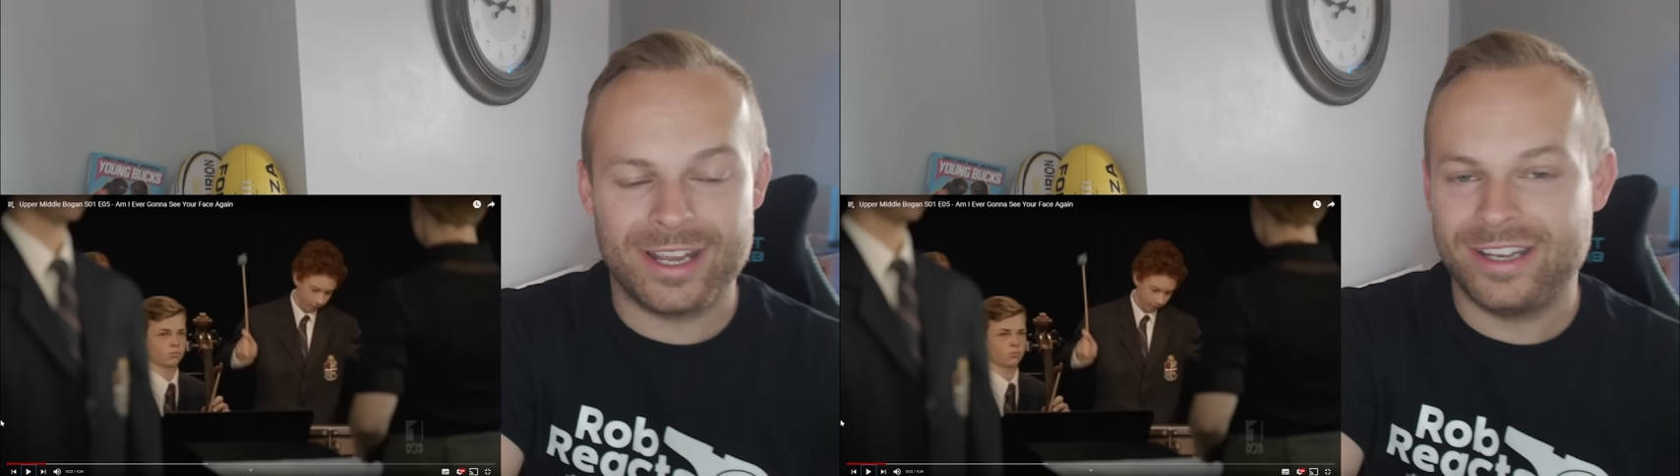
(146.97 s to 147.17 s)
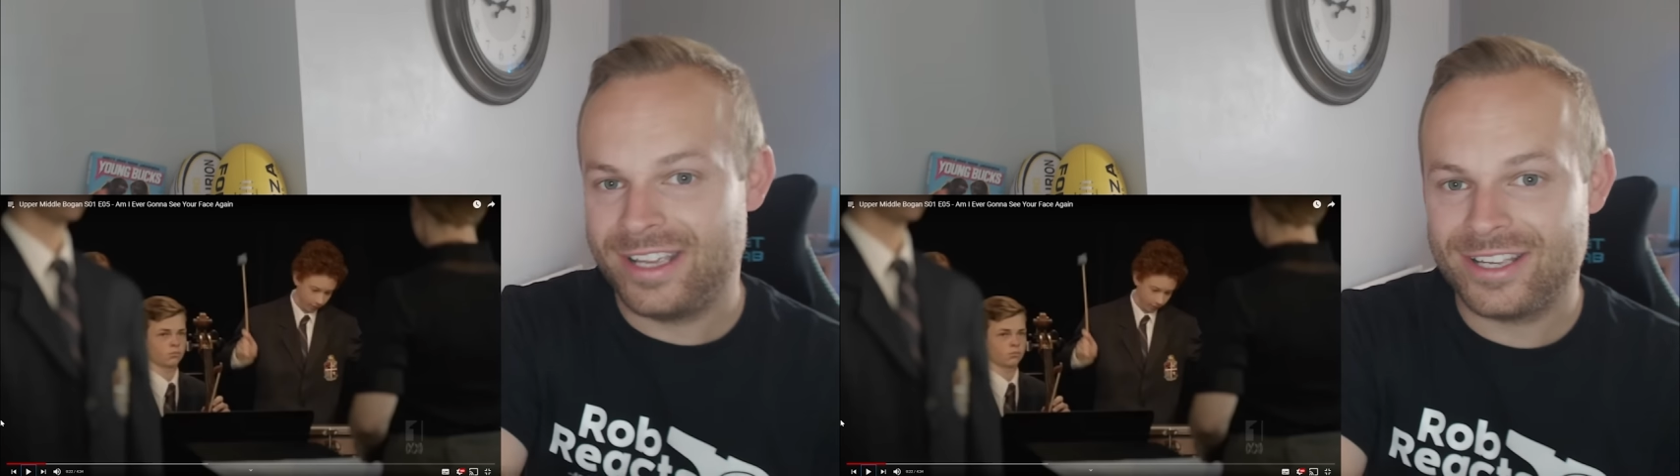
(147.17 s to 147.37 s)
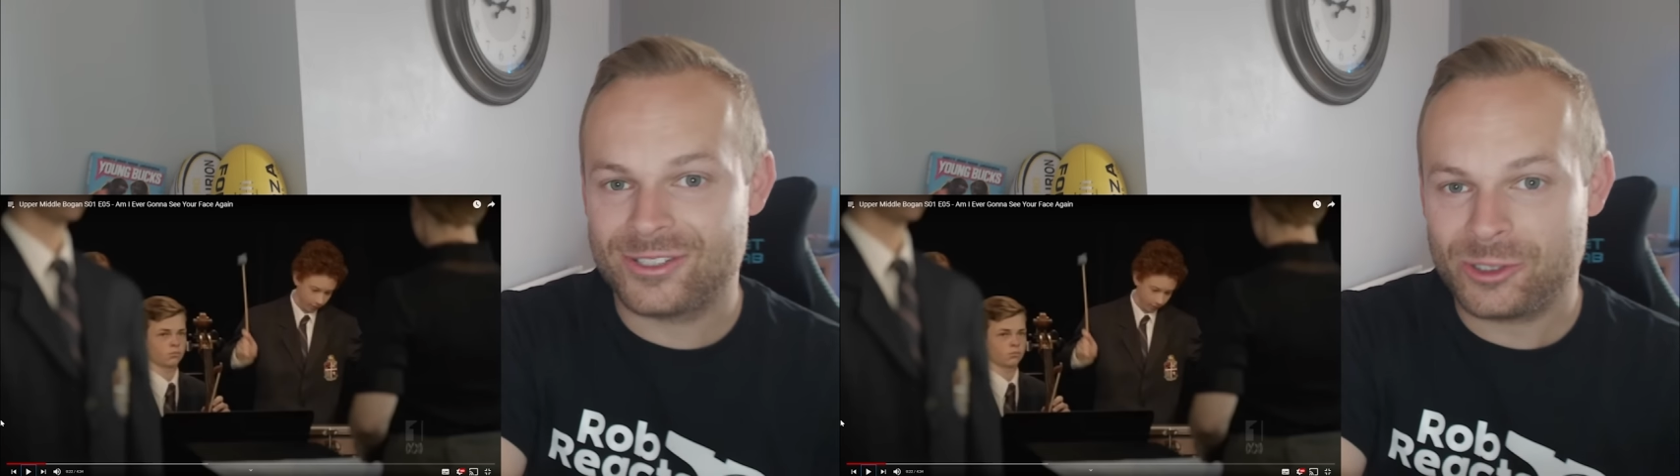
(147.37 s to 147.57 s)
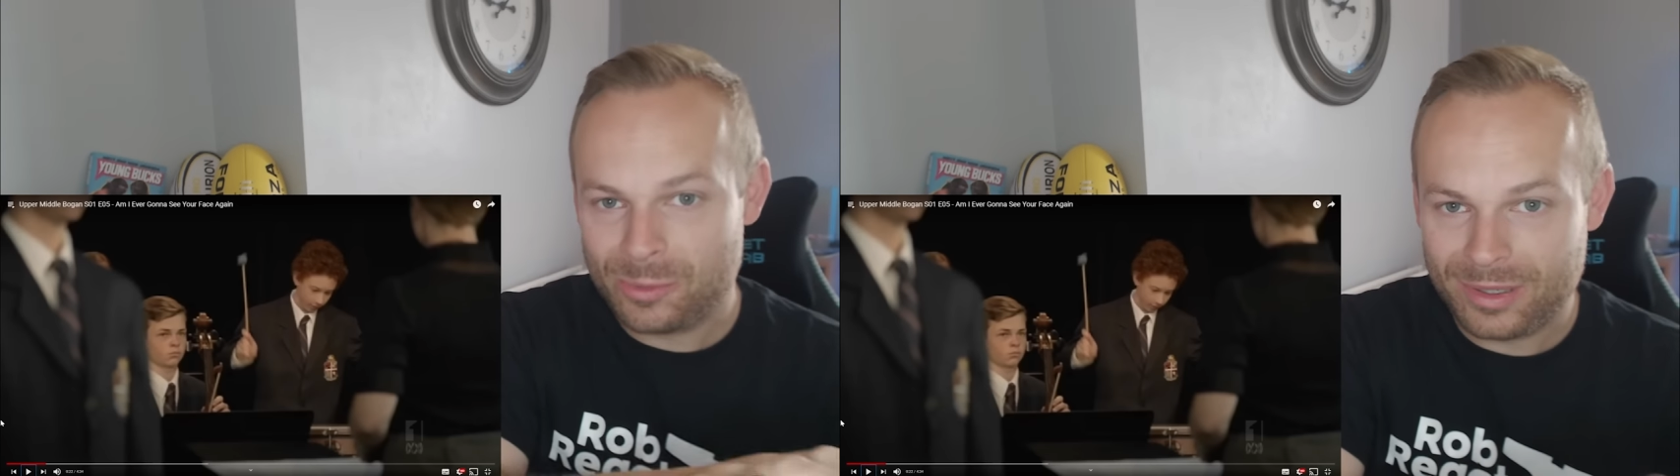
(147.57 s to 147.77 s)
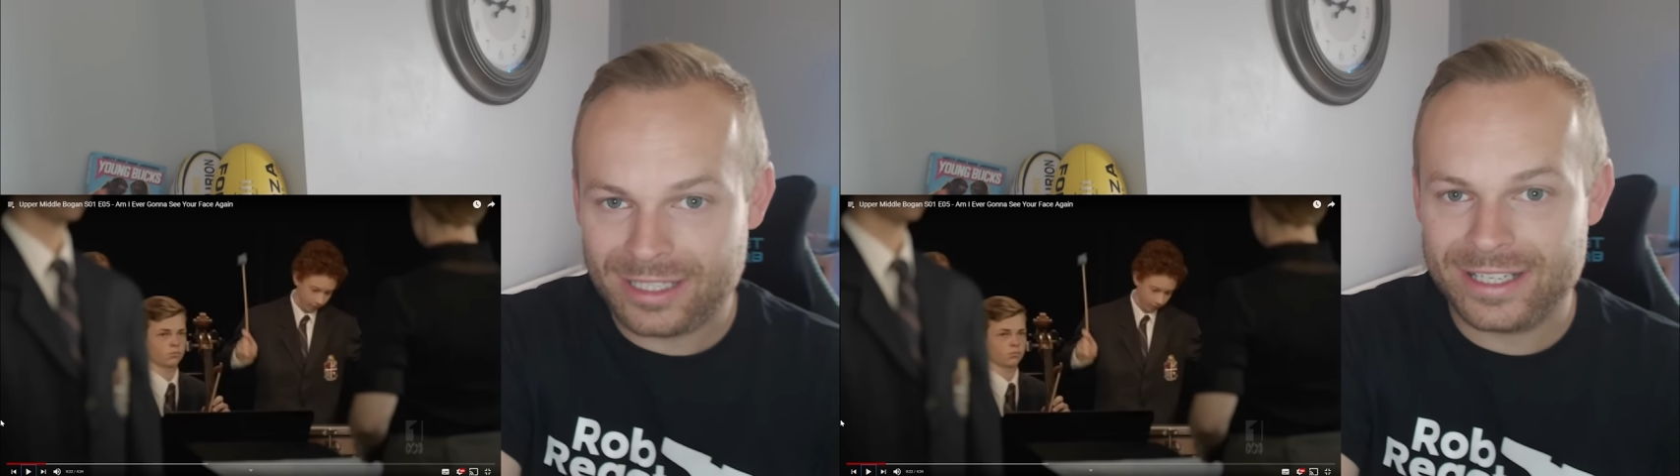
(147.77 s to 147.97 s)
and he is a
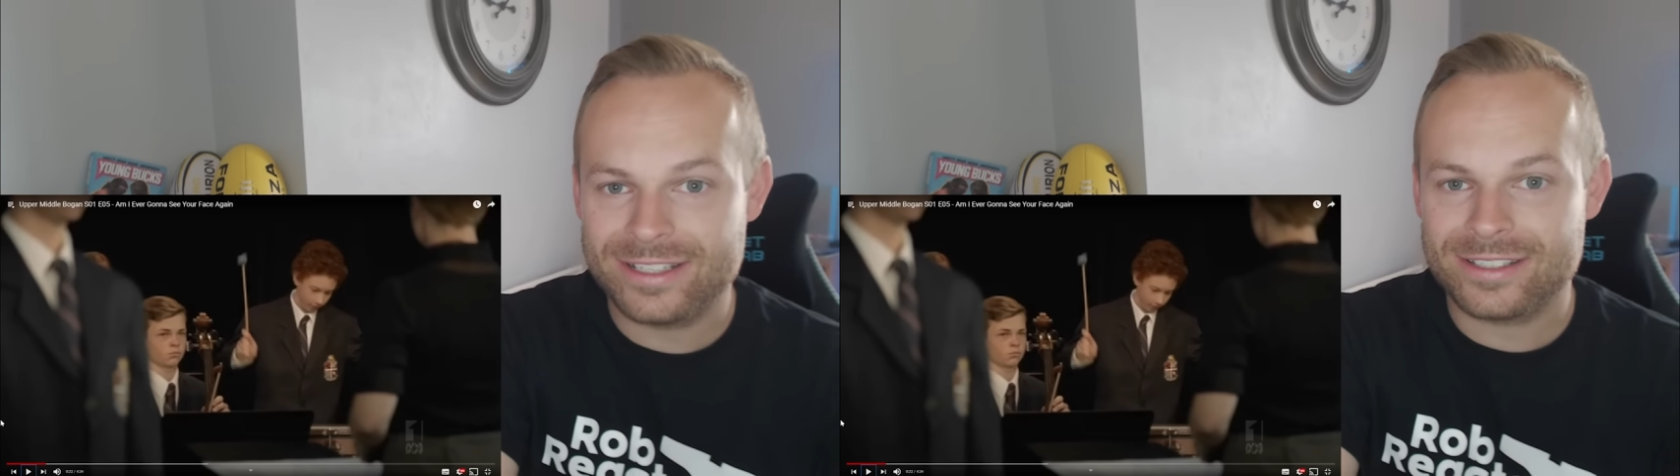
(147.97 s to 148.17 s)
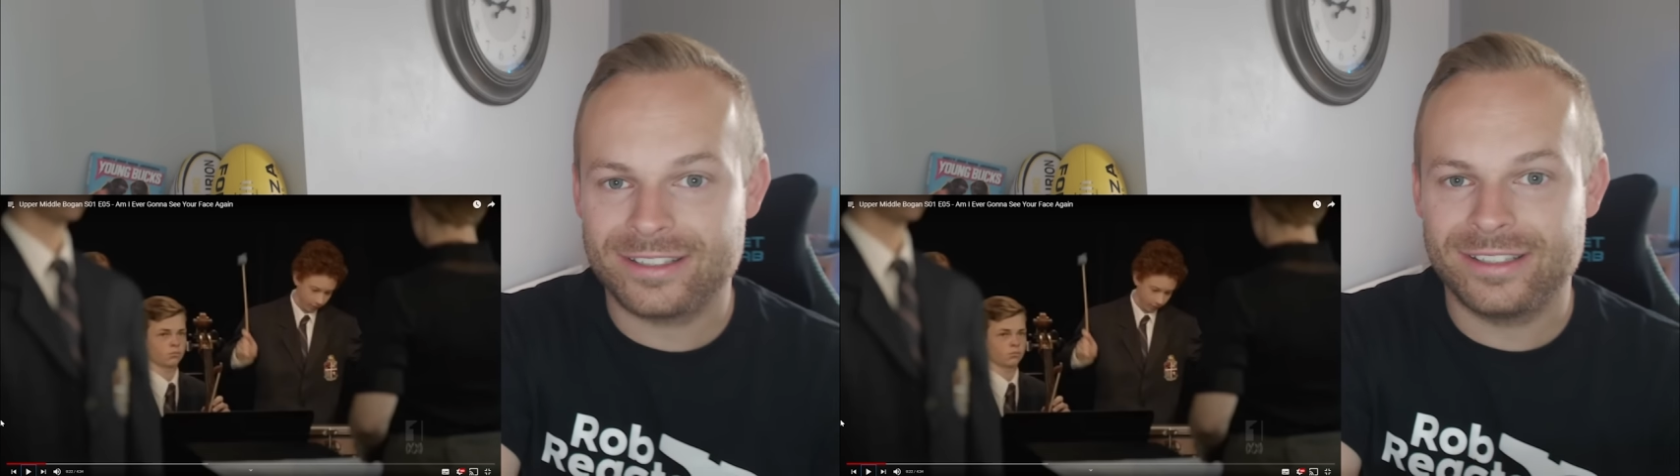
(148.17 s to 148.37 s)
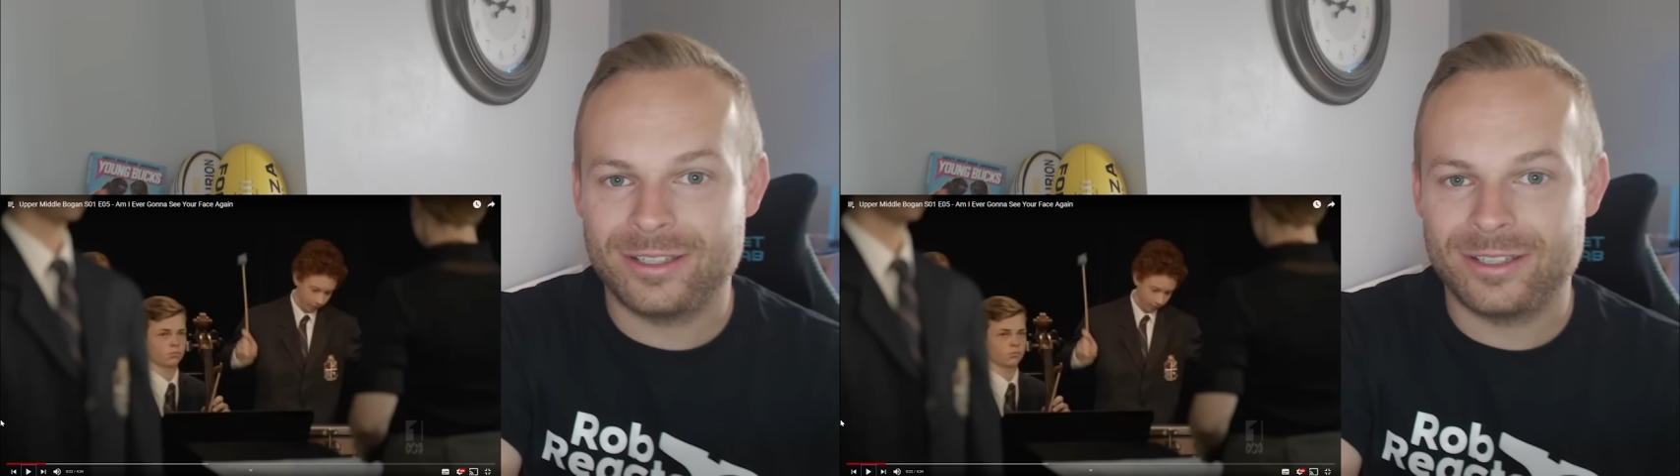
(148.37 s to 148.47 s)
complete